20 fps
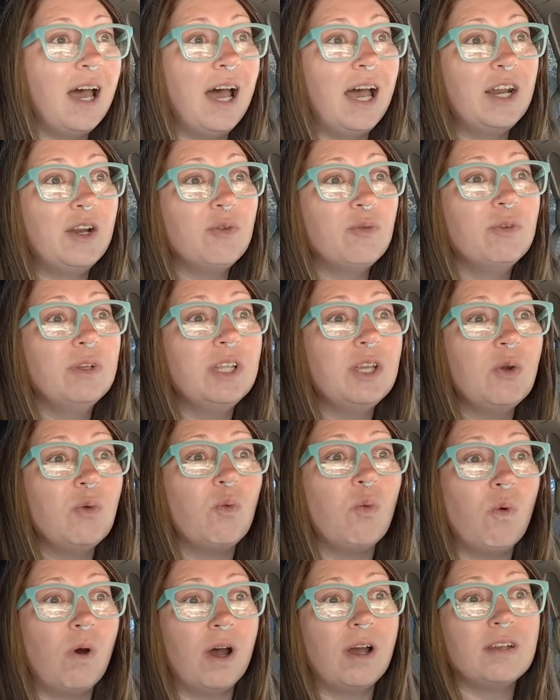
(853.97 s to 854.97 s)
I don't really
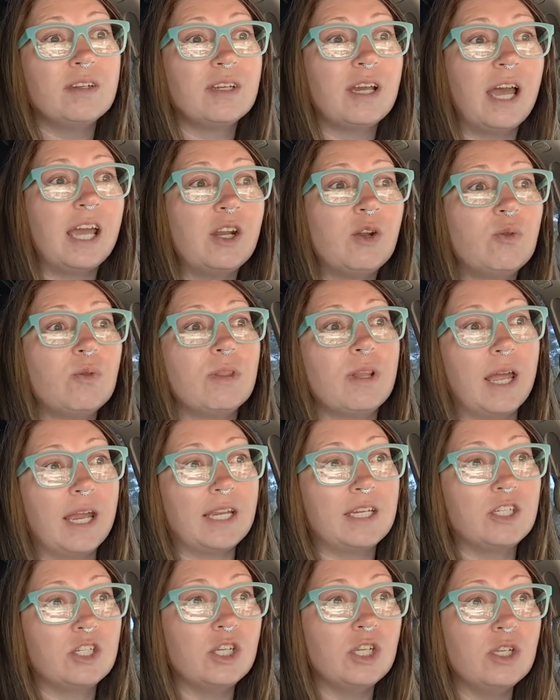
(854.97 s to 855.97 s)
want, I don't
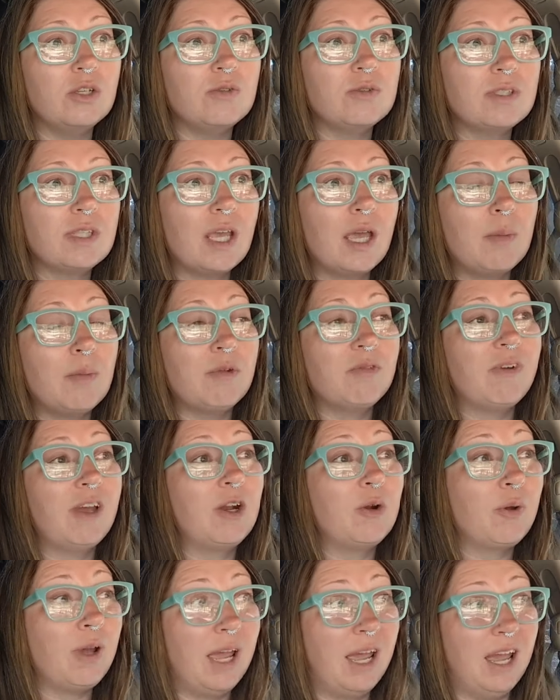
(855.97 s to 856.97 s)
like to use them if I
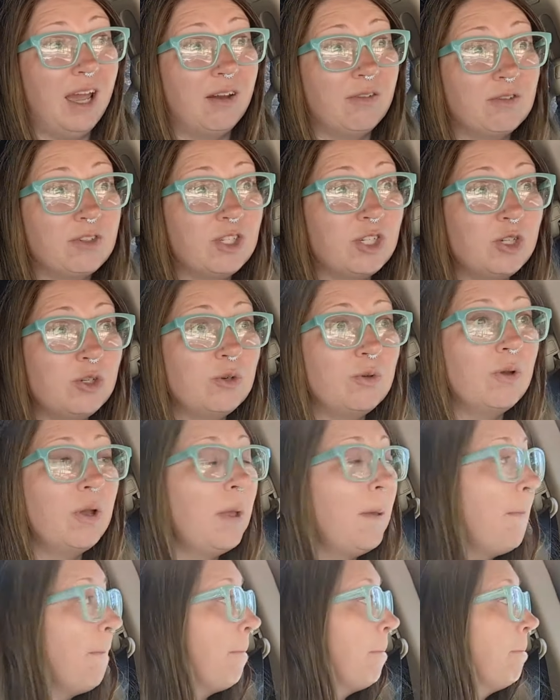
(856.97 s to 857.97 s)
don't have to,
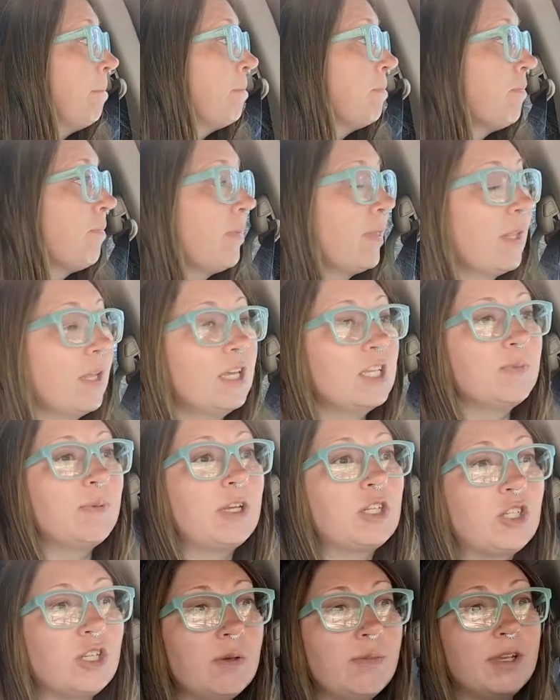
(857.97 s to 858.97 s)

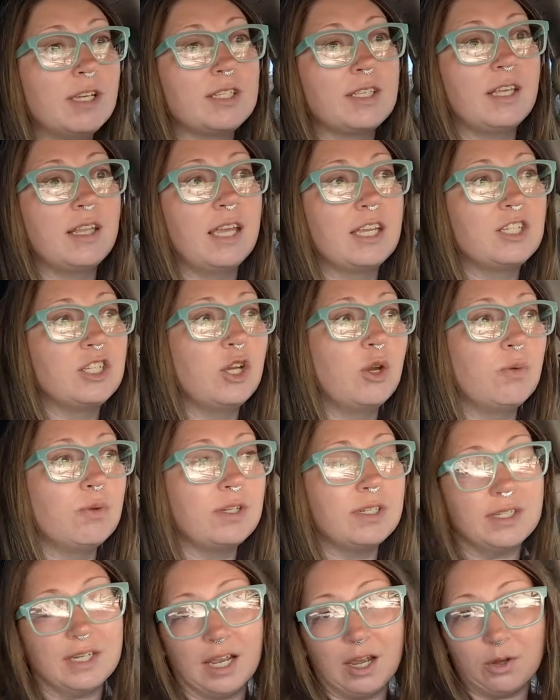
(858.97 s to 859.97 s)
especially because I like to go
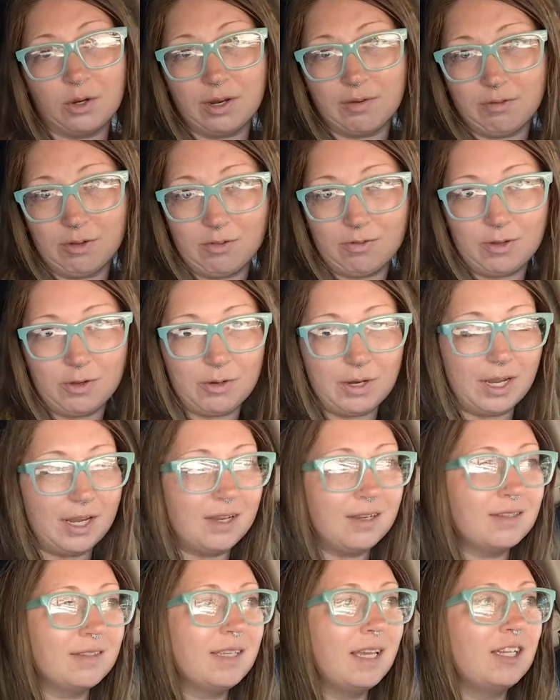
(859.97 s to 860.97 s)
into town every few
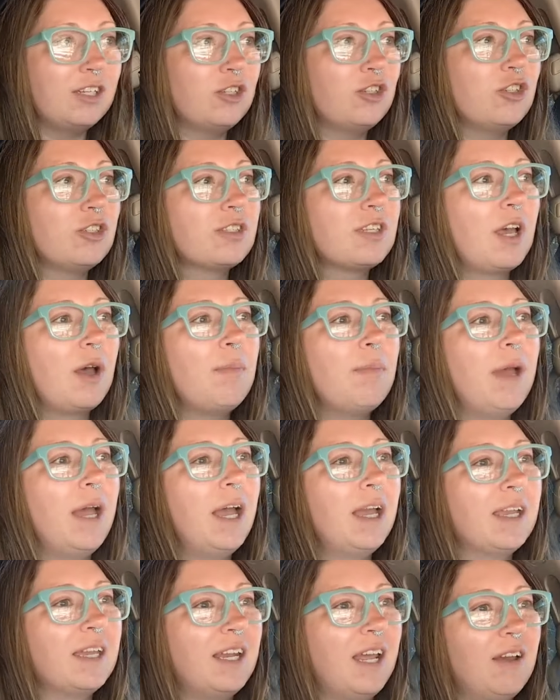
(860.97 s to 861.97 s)
days and to just come
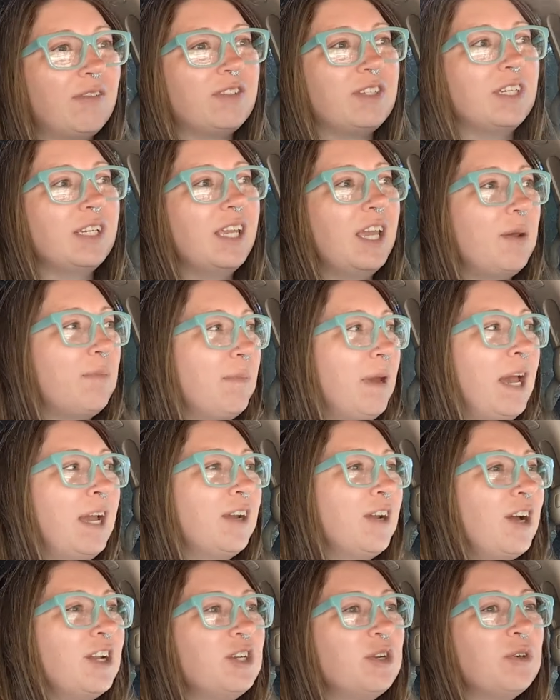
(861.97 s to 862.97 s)
back and have to get
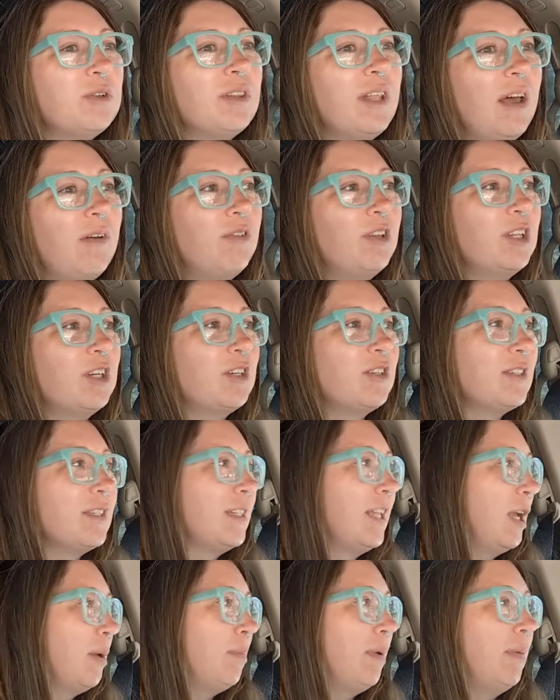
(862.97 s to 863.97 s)
back on your levelers
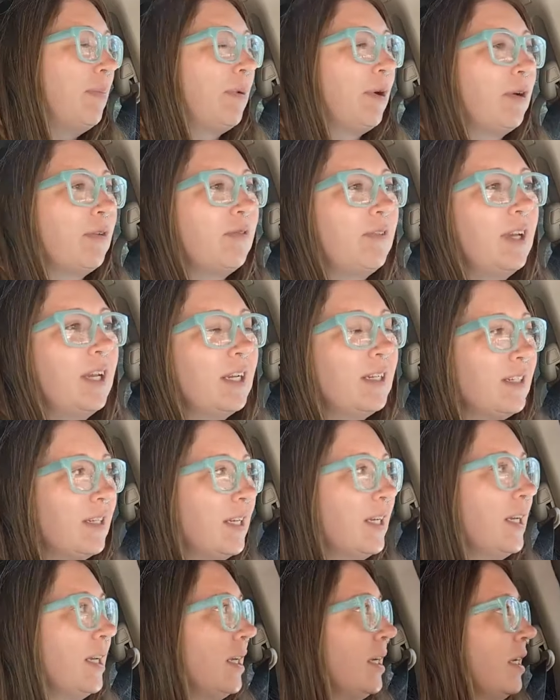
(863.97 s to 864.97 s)
and like be perfect.
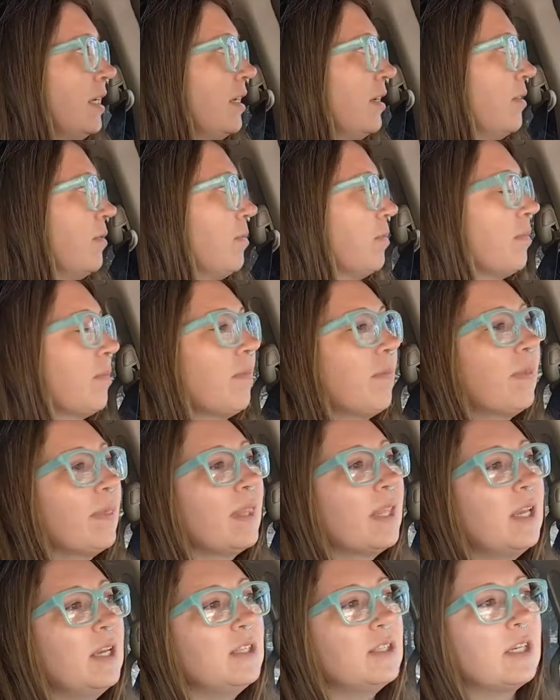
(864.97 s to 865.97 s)

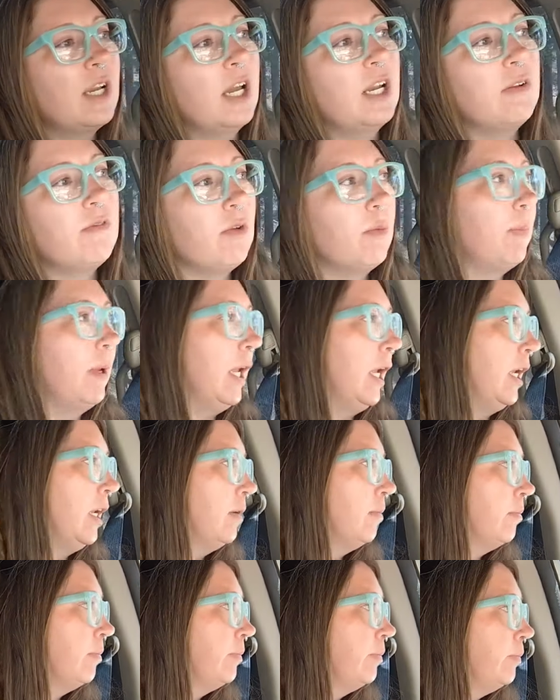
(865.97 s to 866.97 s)
It's kind of a
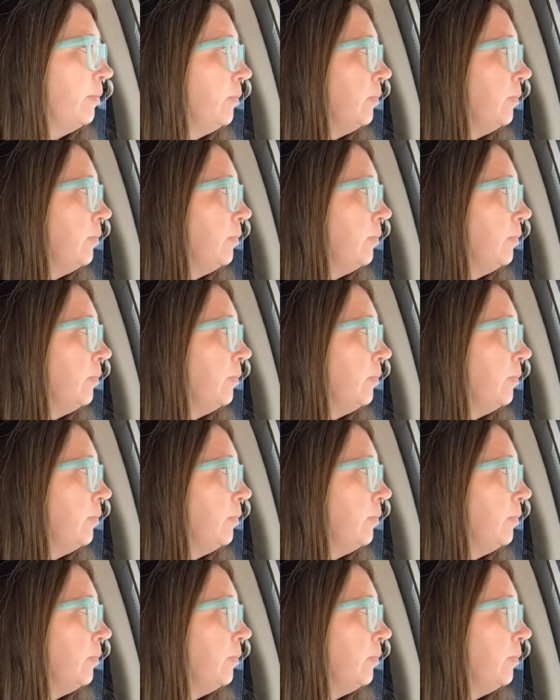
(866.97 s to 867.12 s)
pain.